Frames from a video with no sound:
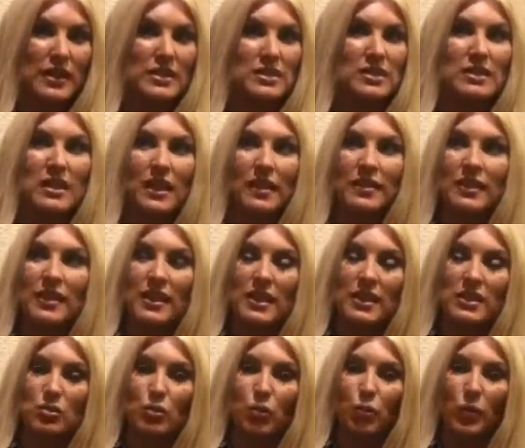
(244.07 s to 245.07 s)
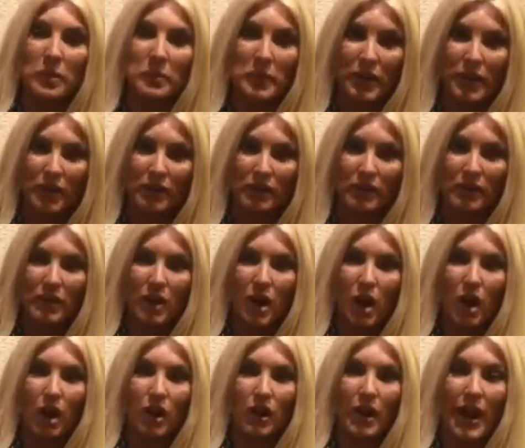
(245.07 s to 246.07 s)
is that these women
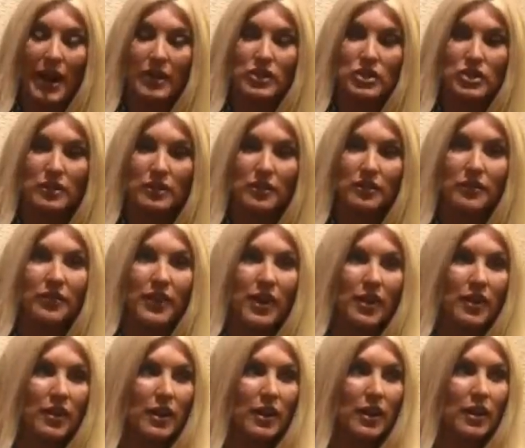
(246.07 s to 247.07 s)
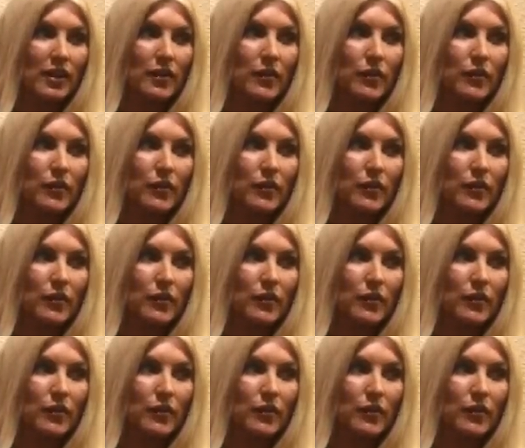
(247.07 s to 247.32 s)
are actually very,